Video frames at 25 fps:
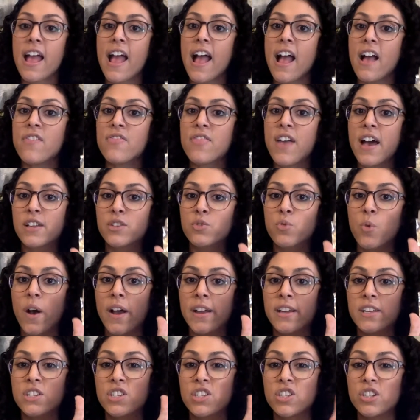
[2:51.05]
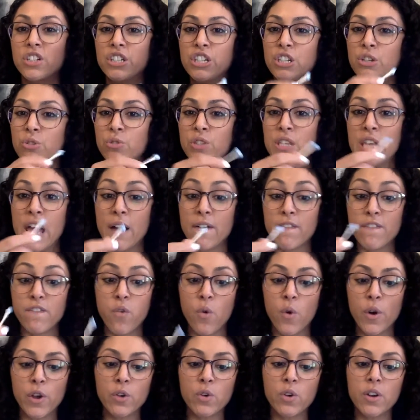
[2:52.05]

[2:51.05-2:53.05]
And that's why it's good to use that foil,